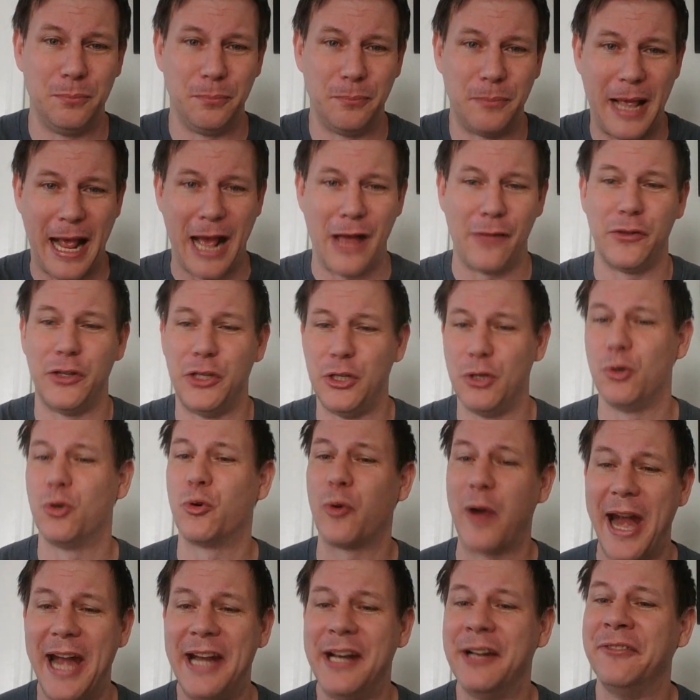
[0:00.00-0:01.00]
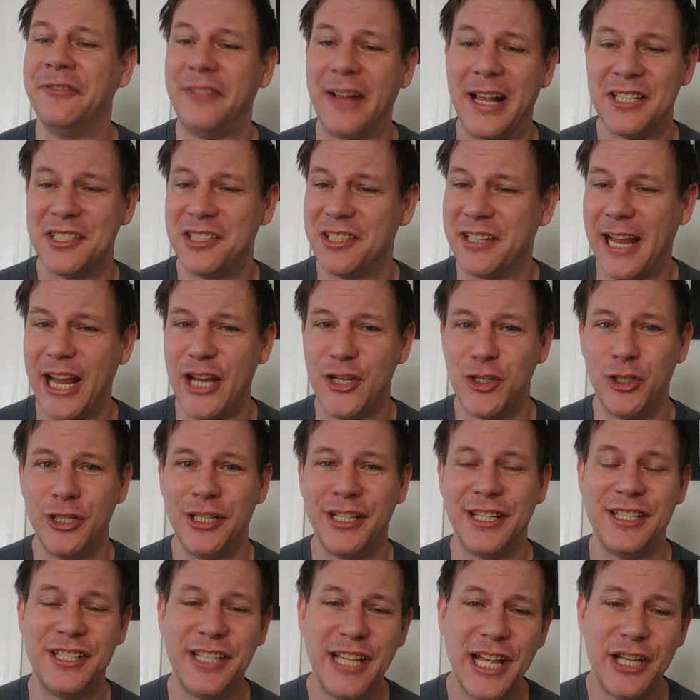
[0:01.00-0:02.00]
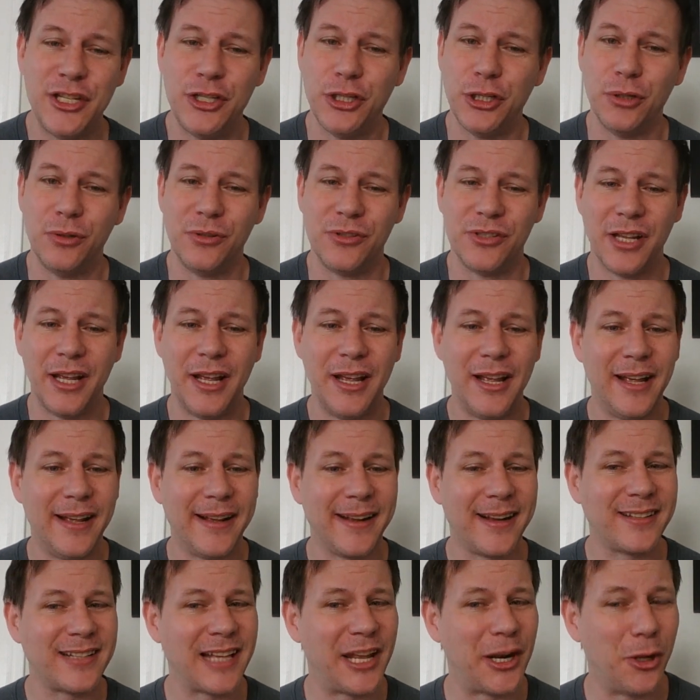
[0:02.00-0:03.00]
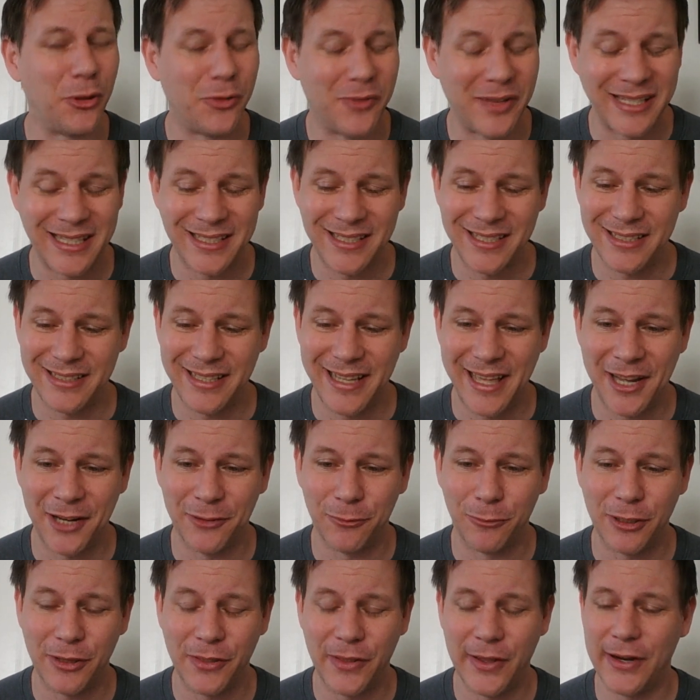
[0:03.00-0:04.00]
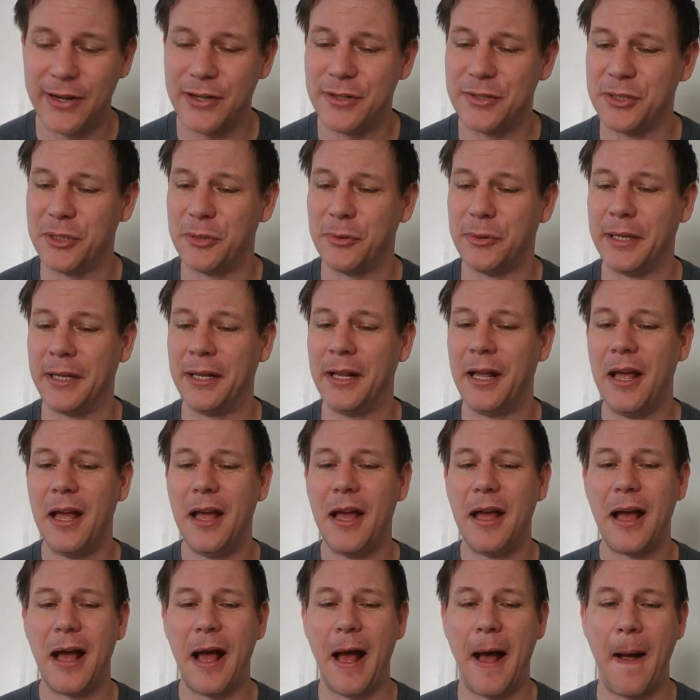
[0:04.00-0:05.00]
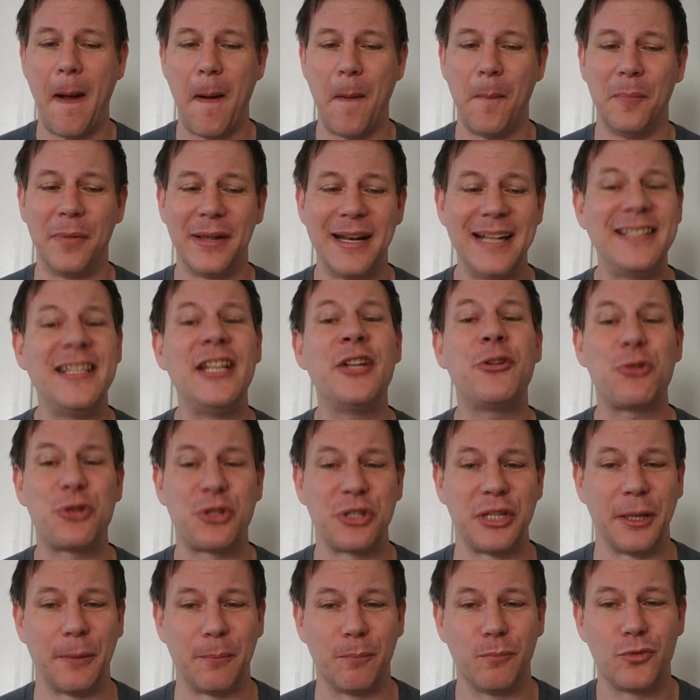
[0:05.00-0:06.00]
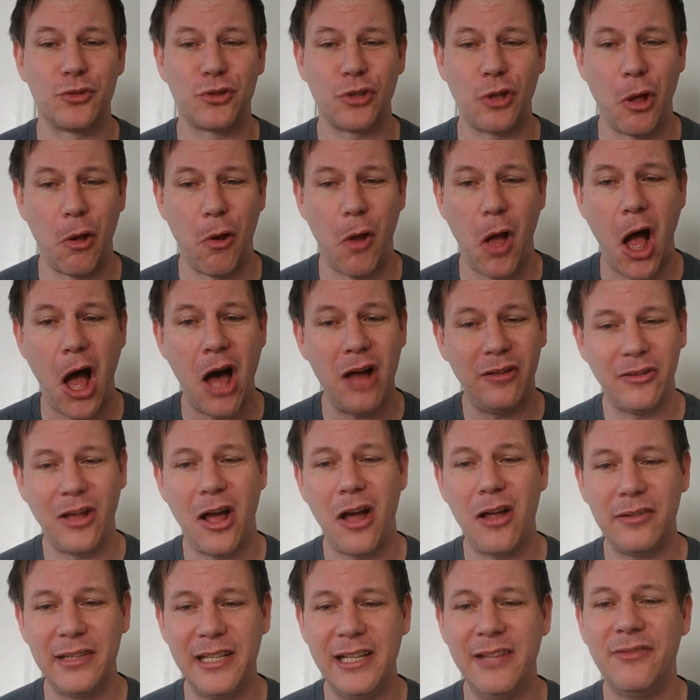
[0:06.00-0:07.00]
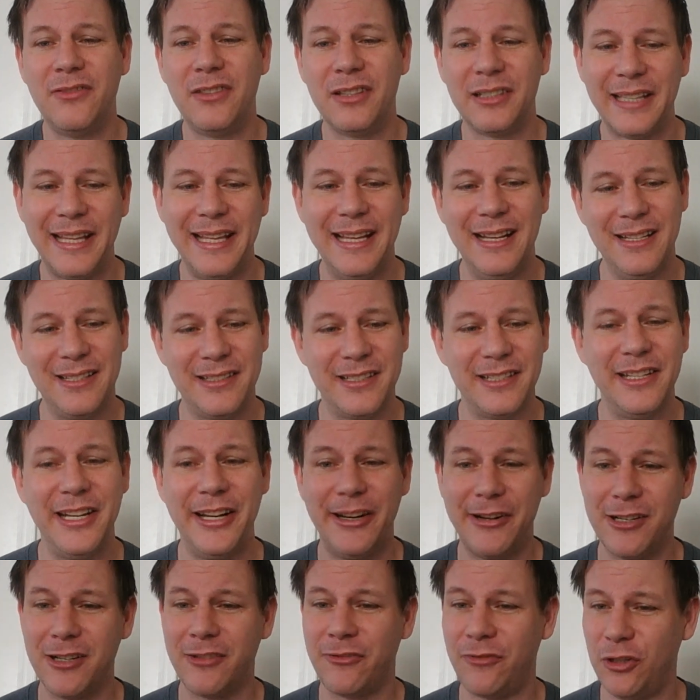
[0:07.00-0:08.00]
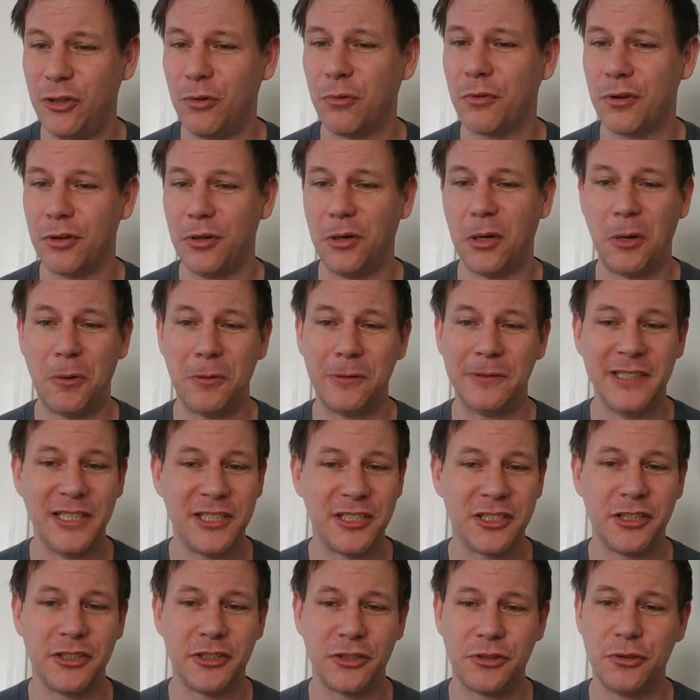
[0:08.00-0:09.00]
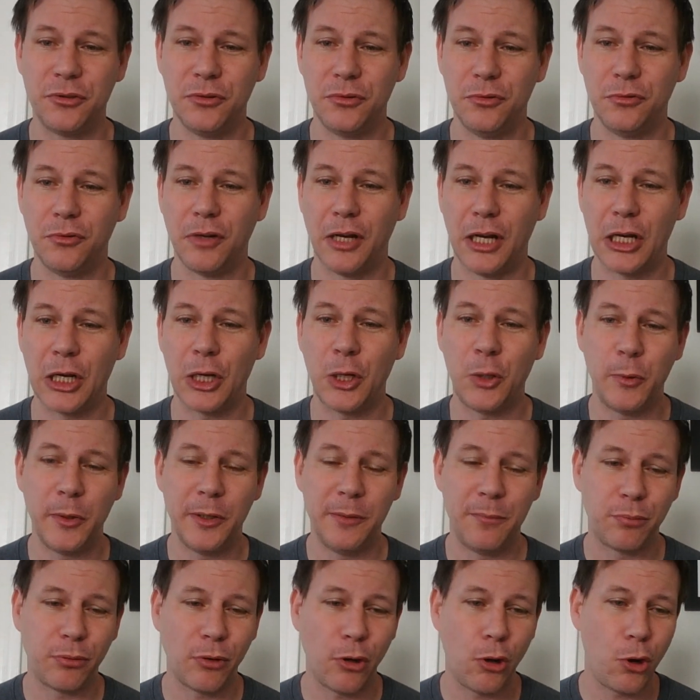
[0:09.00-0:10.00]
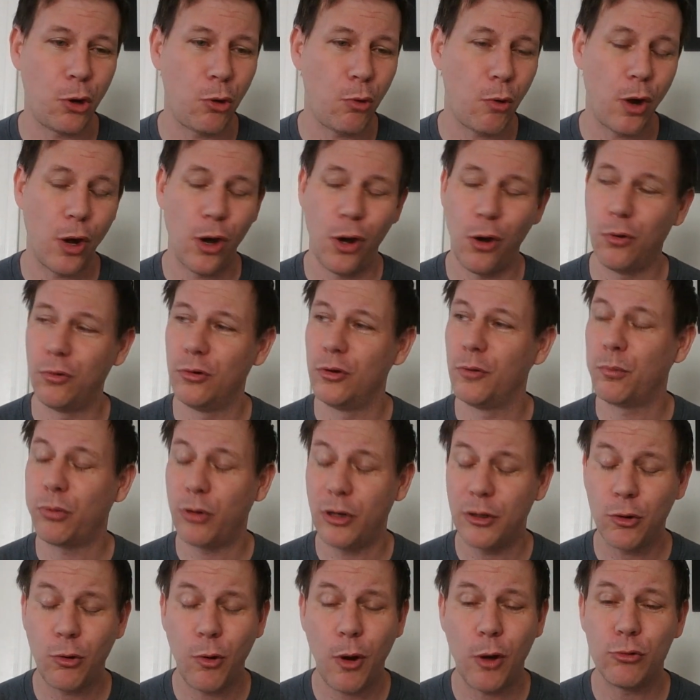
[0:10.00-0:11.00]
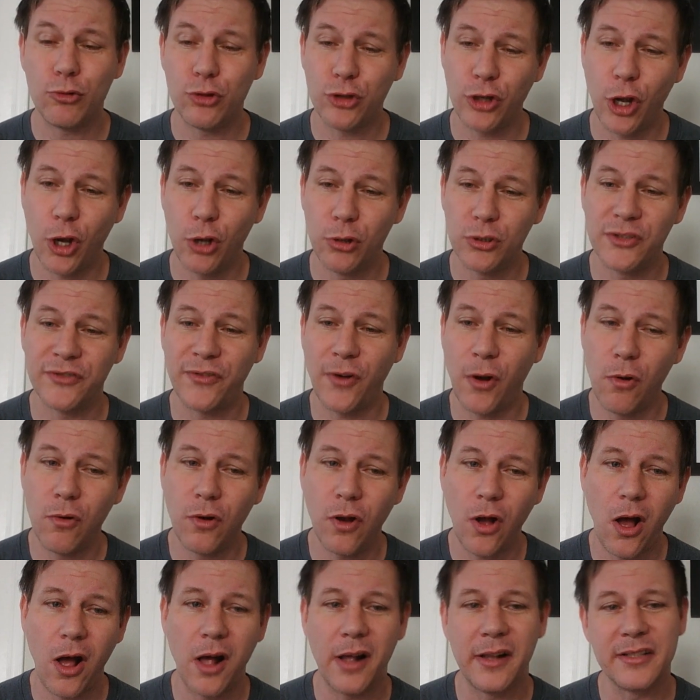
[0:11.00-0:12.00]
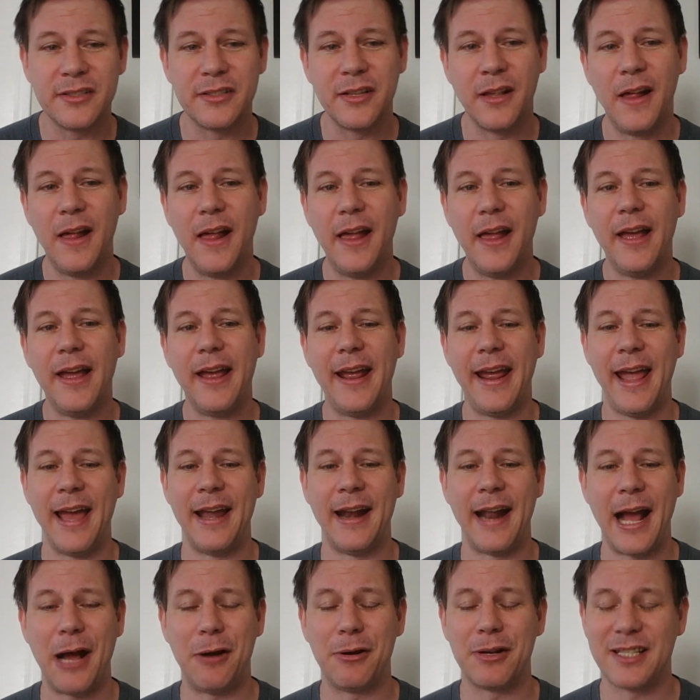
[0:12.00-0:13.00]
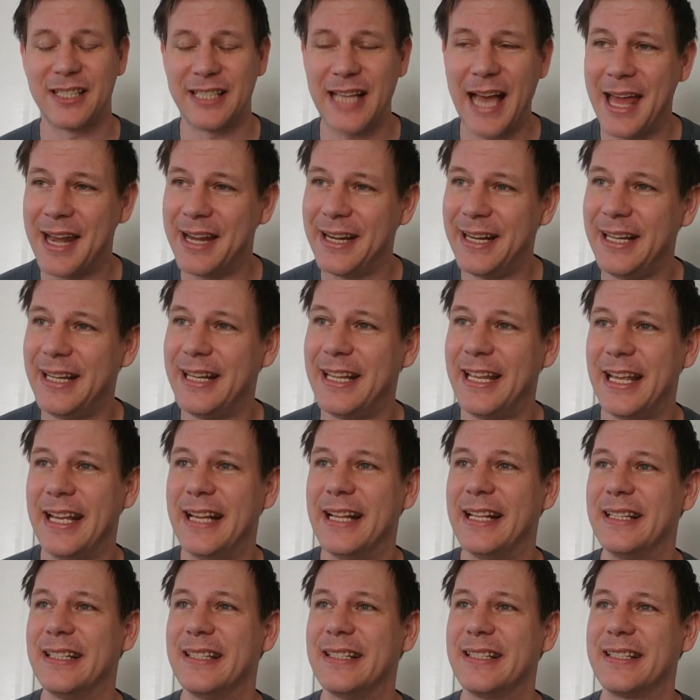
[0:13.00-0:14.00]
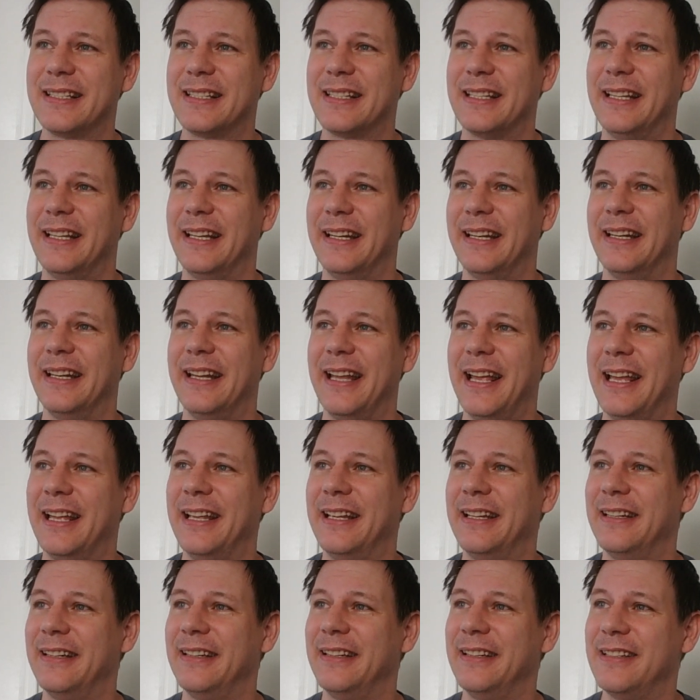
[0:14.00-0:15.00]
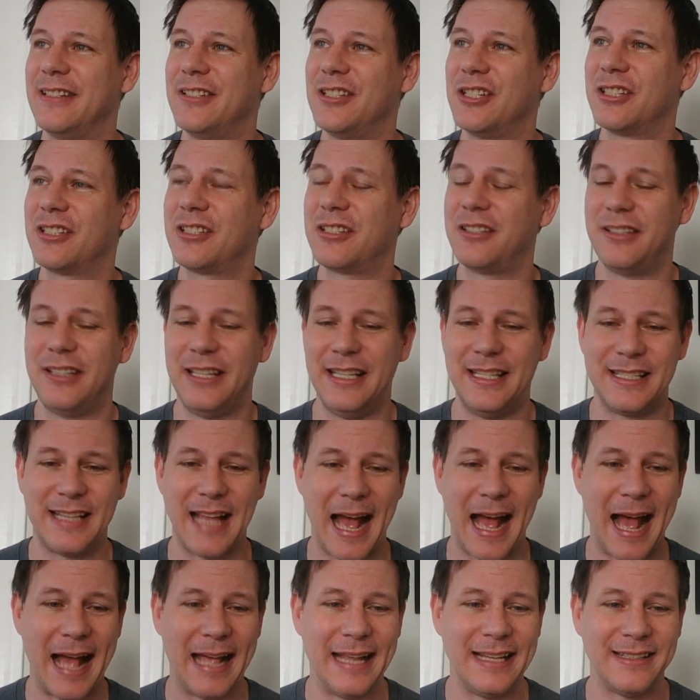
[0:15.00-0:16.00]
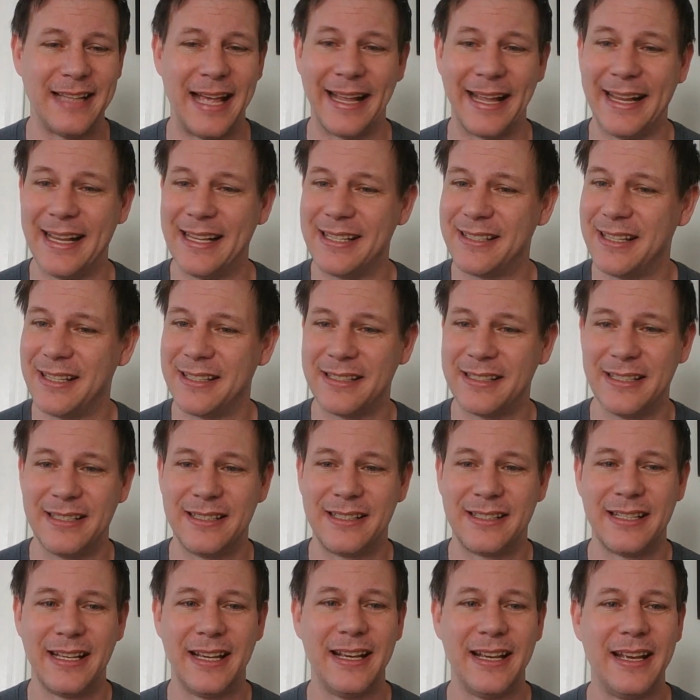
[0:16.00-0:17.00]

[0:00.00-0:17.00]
how the Ukraine investigation continues, because I don't think this is the end of what they're doing. But it's interesting. So I'll leave the links in here if you want to go and listen to Quid Pro Quo Joe's phone calls and how excited he gets, and just these guys. I guess this is